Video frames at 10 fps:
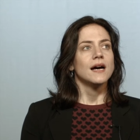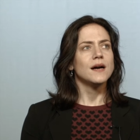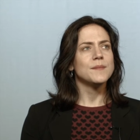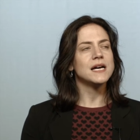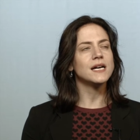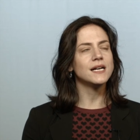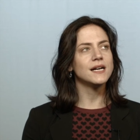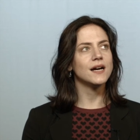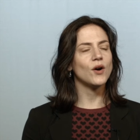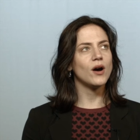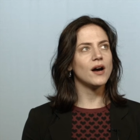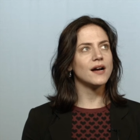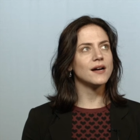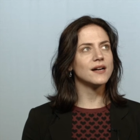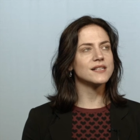Um,
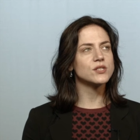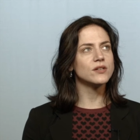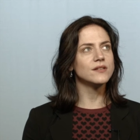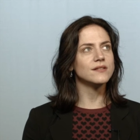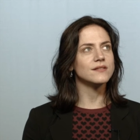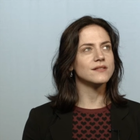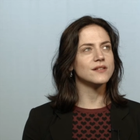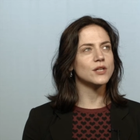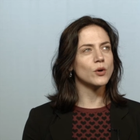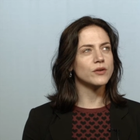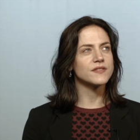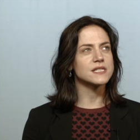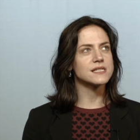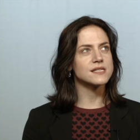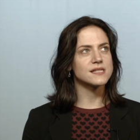I don't know if
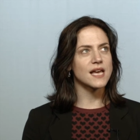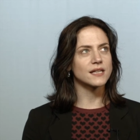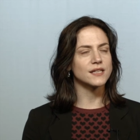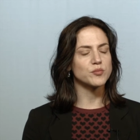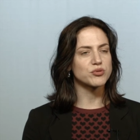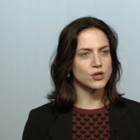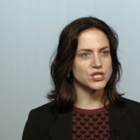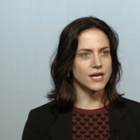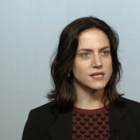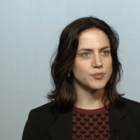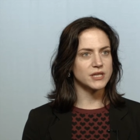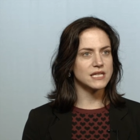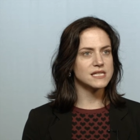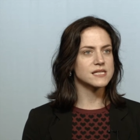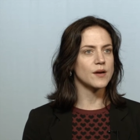this is exactly a project, but it
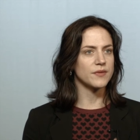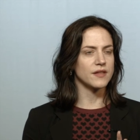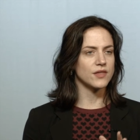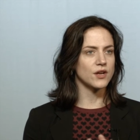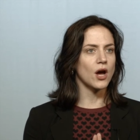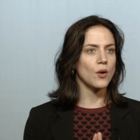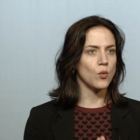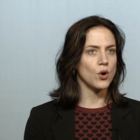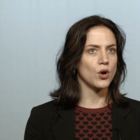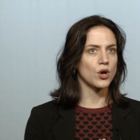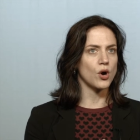is something that I work